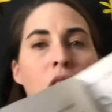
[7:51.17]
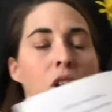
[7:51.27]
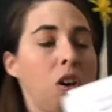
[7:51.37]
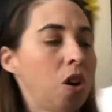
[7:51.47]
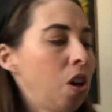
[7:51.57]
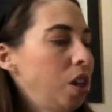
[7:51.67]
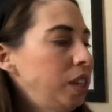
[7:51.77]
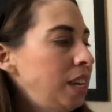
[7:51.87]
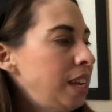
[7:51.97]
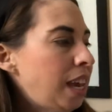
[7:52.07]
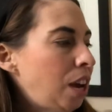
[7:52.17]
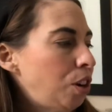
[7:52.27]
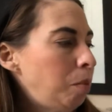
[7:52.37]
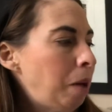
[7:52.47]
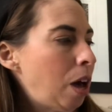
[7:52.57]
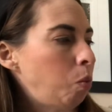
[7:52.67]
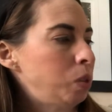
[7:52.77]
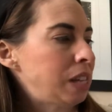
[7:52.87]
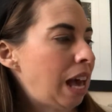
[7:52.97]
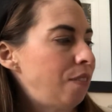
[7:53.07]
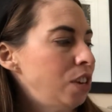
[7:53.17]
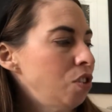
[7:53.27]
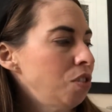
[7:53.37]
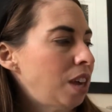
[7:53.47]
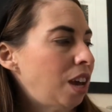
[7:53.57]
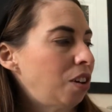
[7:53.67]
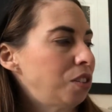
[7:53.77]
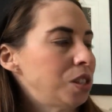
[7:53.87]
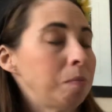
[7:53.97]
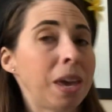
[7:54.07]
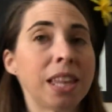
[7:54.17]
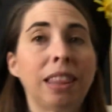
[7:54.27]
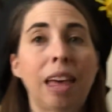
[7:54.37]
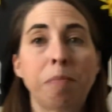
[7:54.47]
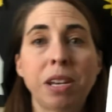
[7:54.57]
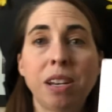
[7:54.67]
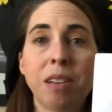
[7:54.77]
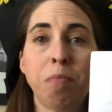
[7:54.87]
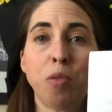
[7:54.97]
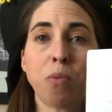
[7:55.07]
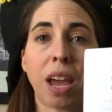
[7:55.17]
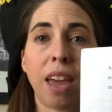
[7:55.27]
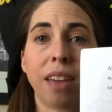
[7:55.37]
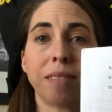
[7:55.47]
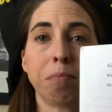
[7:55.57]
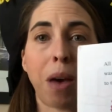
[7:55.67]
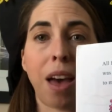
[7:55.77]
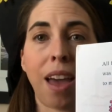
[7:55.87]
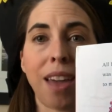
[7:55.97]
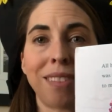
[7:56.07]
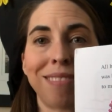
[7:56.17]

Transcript: All he cared about was having her there to make lemon meringue pie.